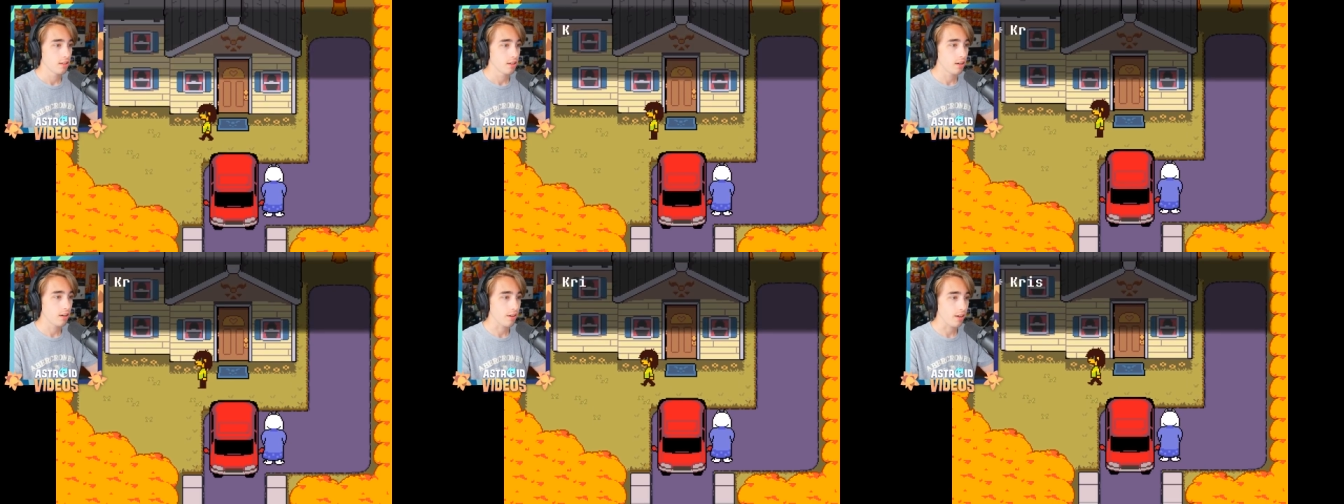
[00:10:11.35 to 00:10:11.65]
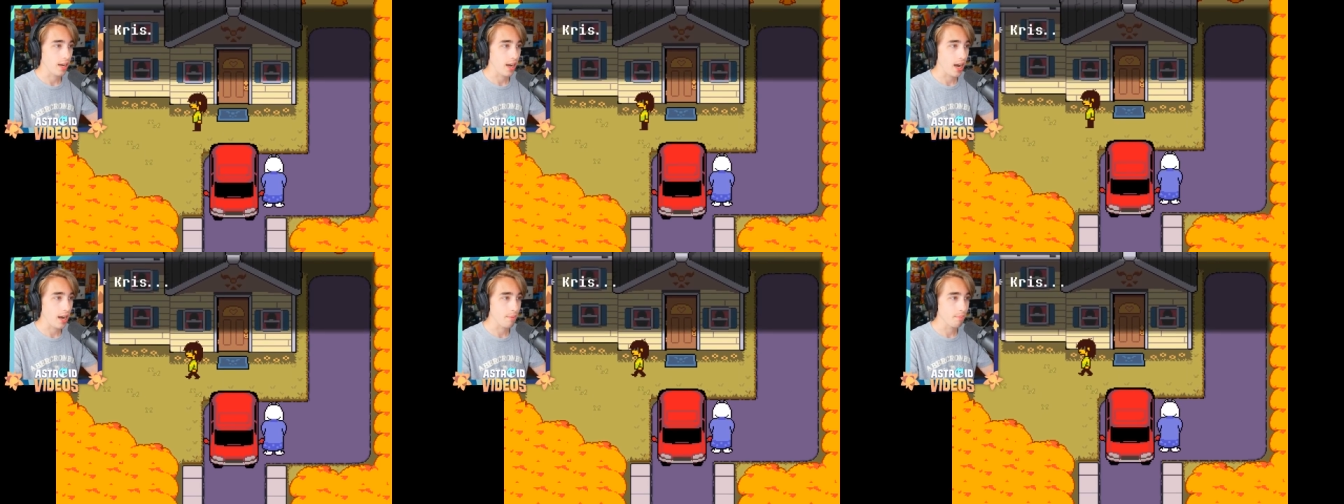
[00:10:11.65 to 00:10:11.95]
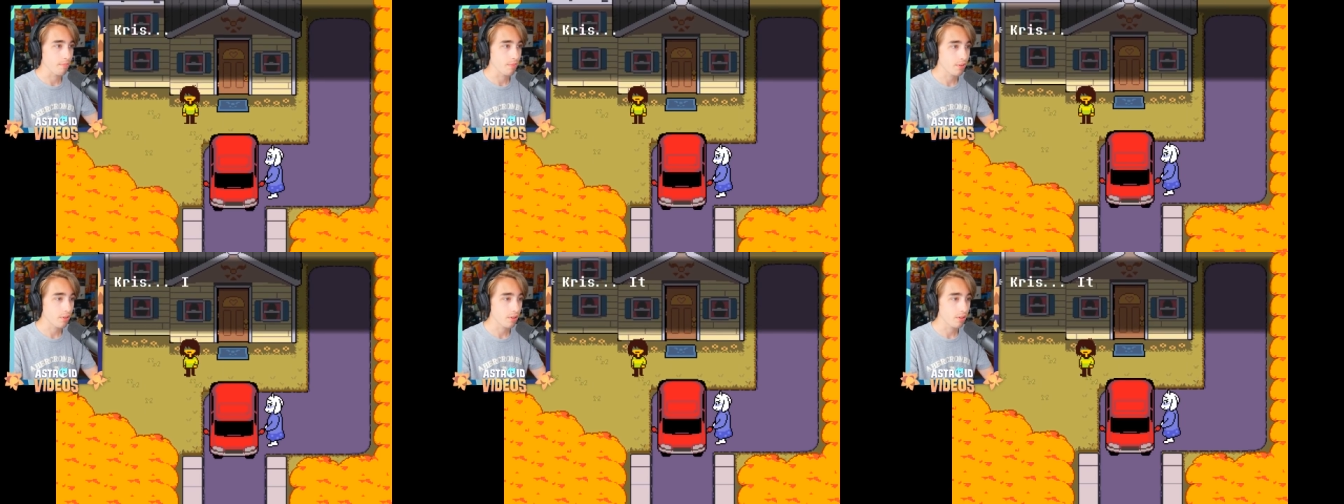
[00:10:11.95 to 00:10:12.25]
Okay,
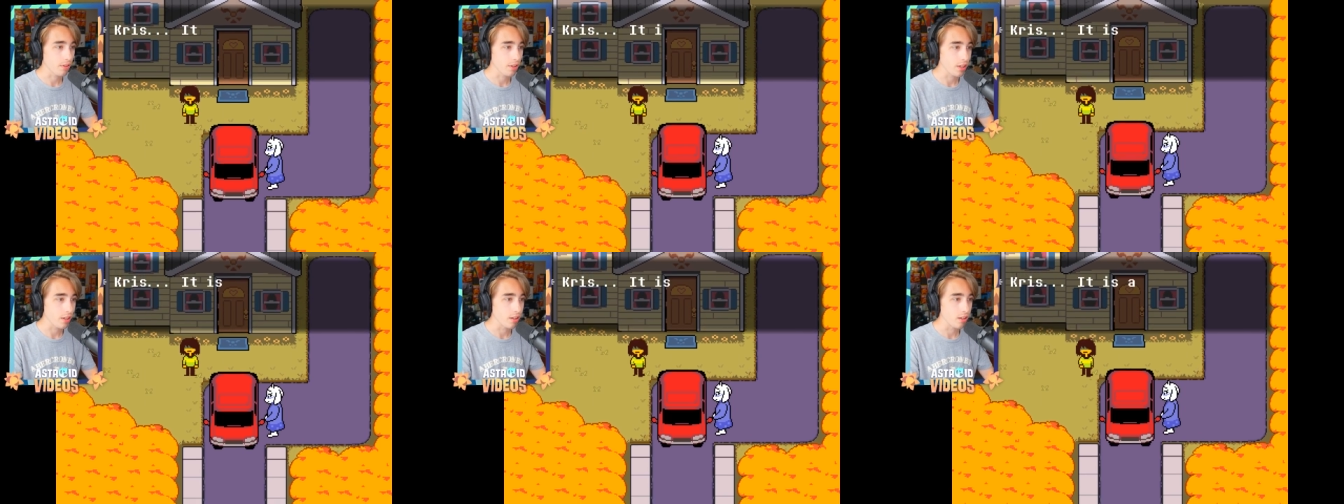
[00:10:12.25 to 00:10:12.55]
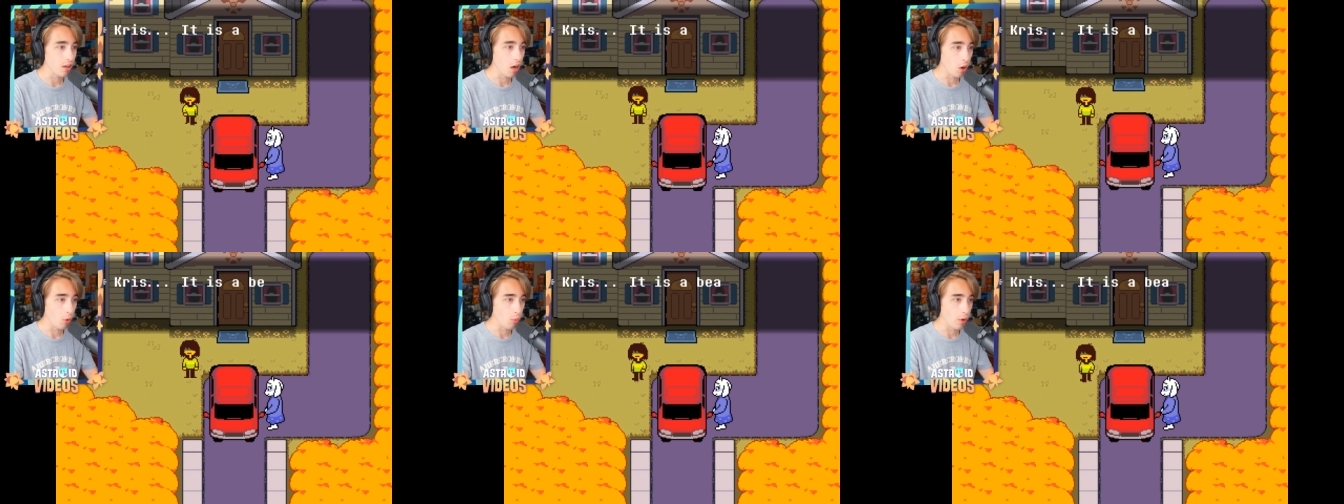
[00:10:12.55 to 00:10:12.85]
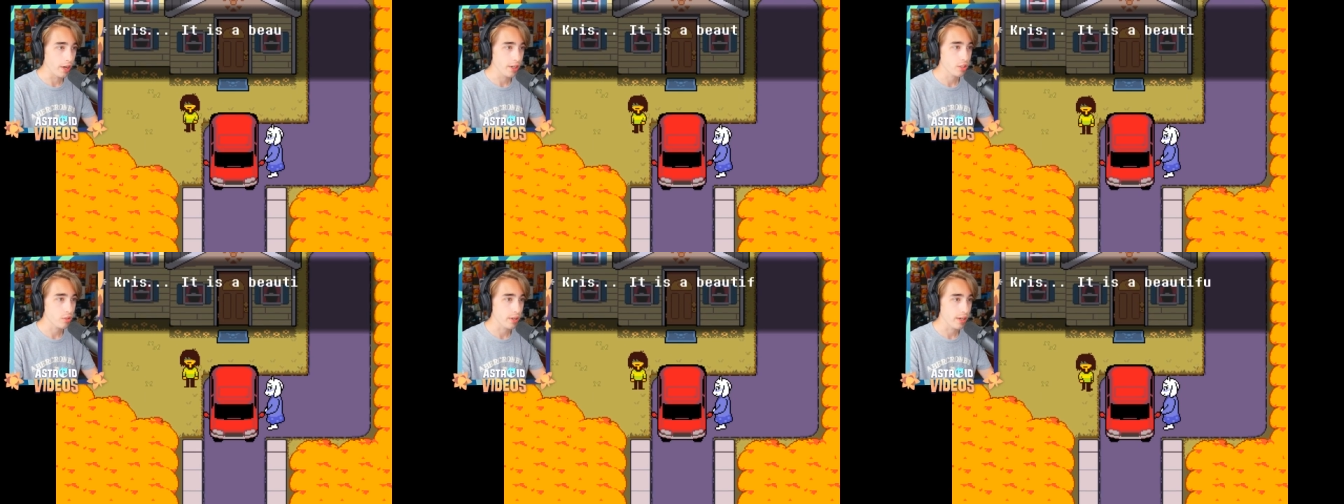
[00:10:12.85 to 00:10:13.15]
I'm clearly in no
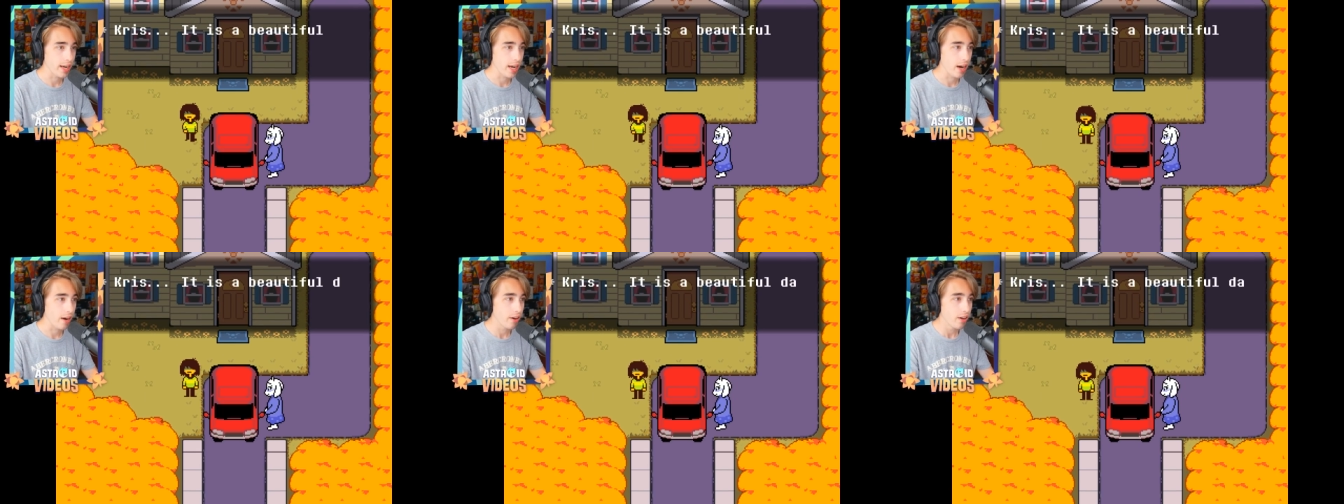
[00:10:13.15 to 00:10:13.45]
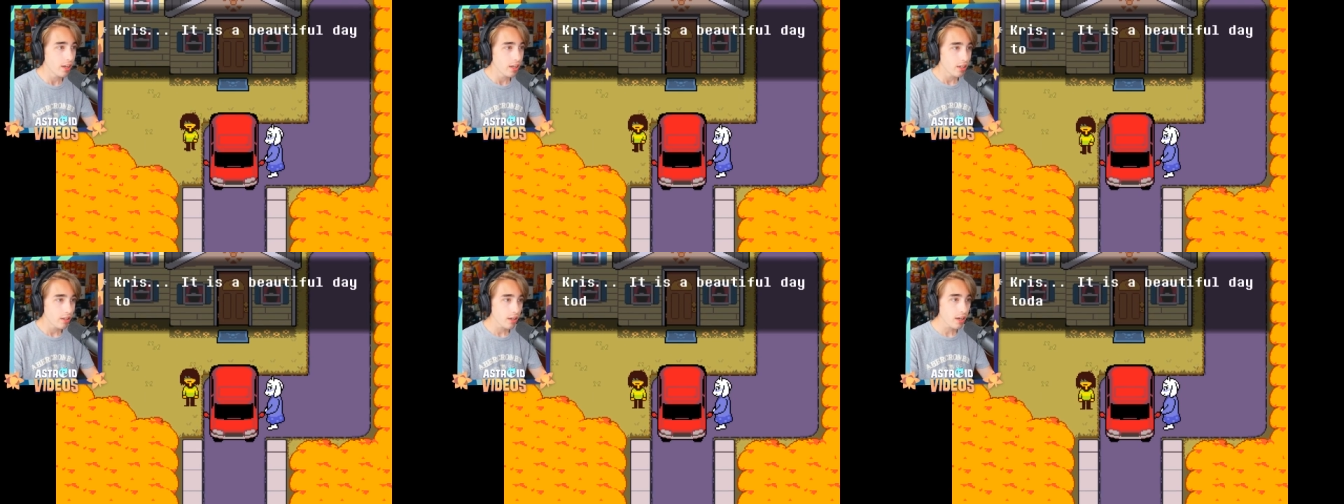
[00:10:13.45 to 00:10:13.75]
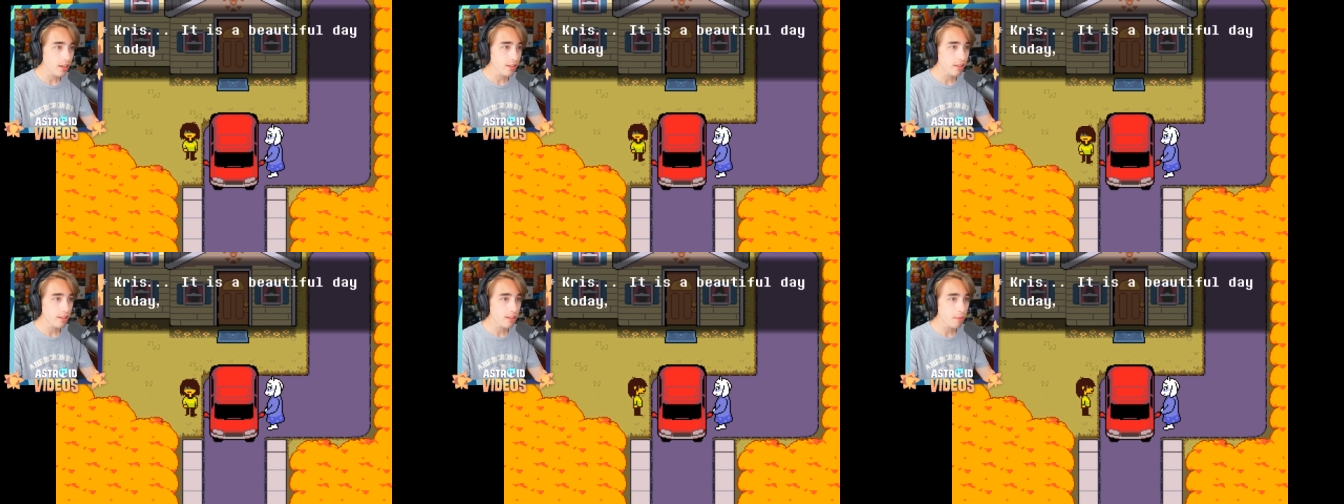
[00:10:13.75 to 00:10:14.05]
rush right now.
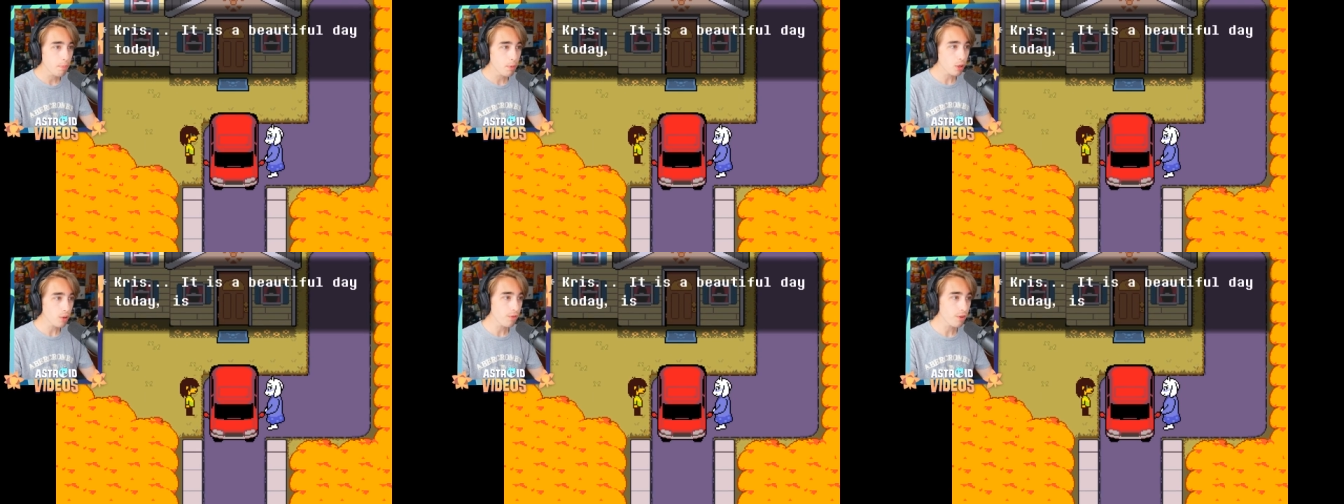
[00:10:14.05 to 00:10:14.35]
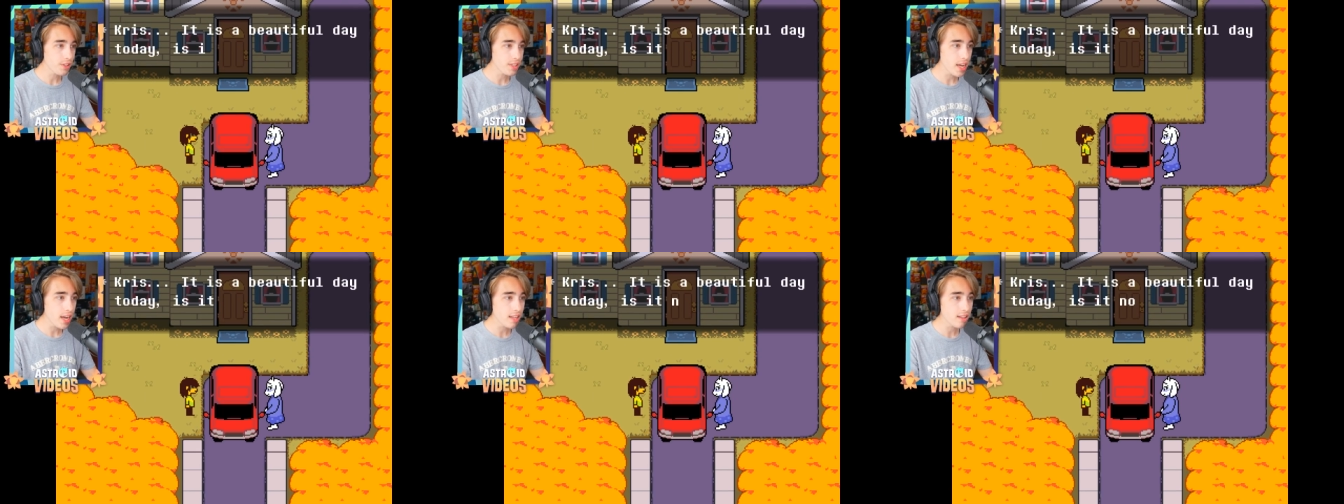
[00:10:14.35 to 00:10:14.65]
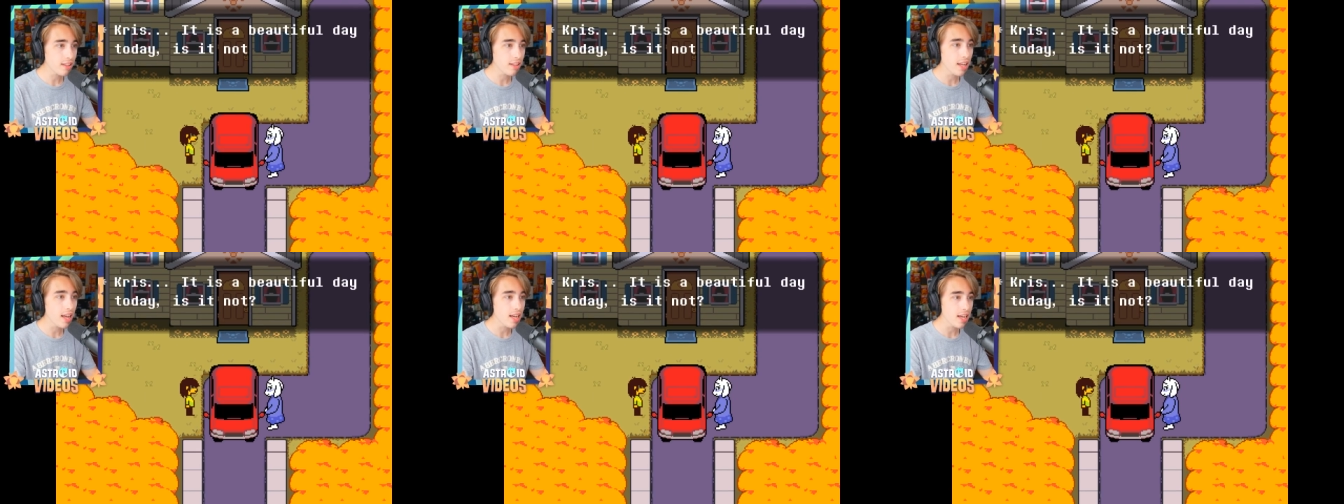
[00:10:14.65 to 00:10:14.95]
Kris, it's a beautiful day
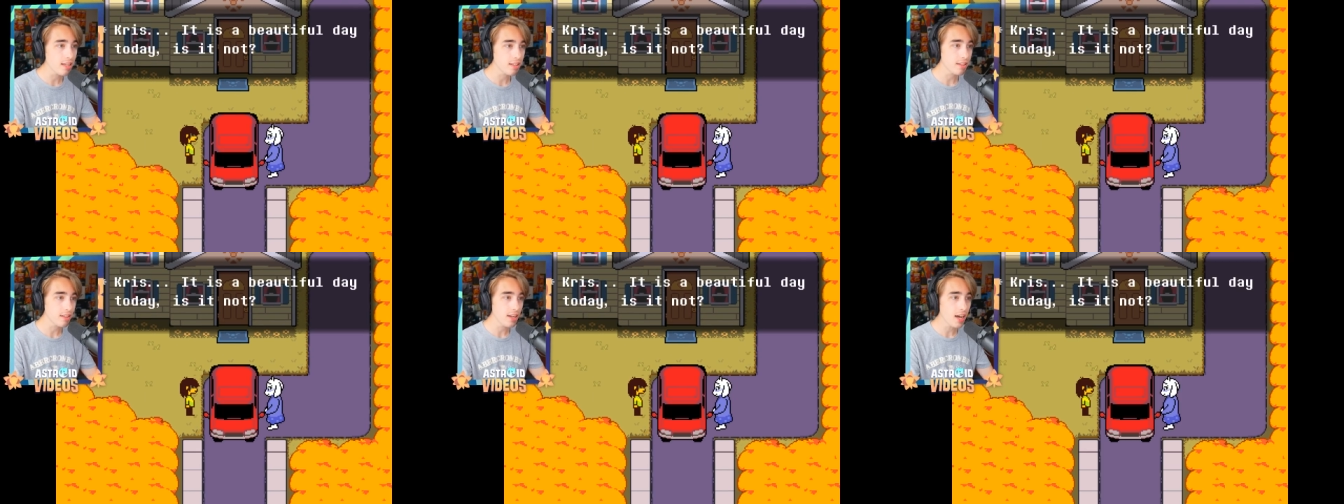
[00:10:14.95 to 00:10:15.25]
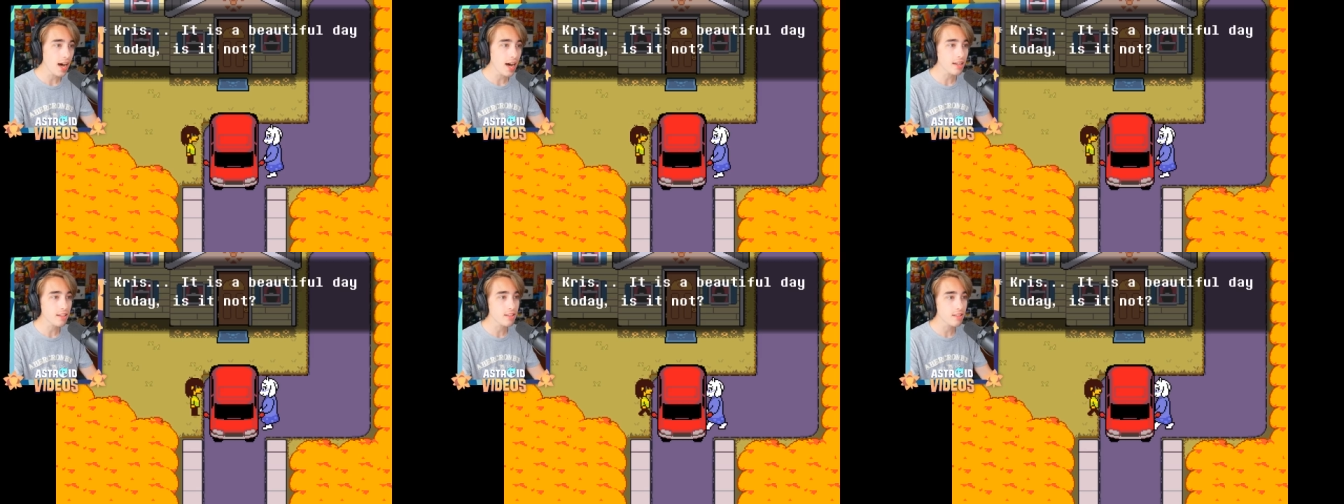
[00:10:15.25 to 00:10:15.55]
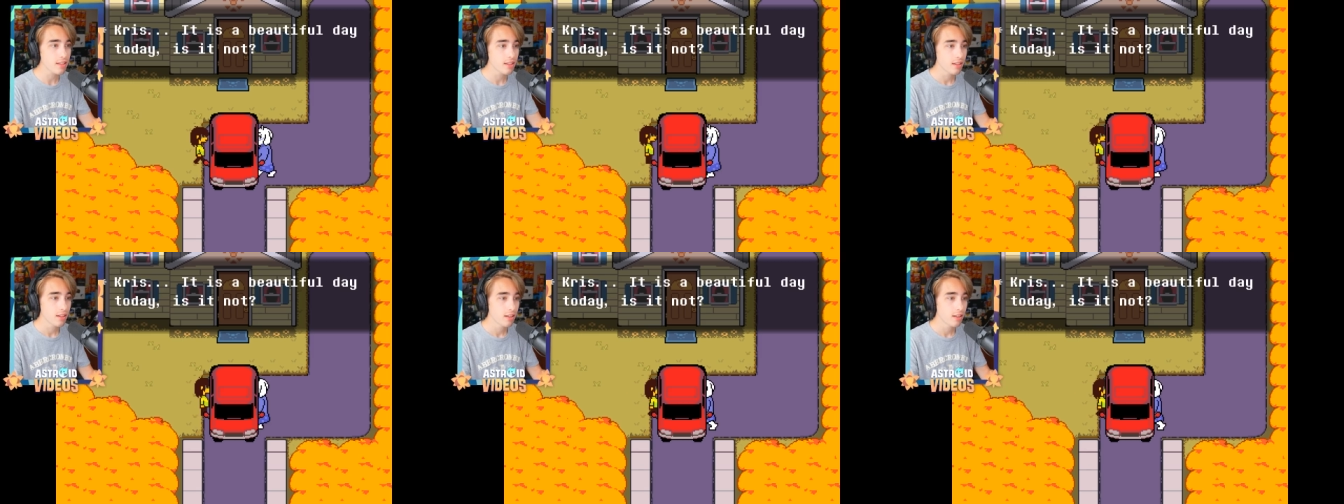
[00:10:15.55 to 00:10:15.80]
today, is it not?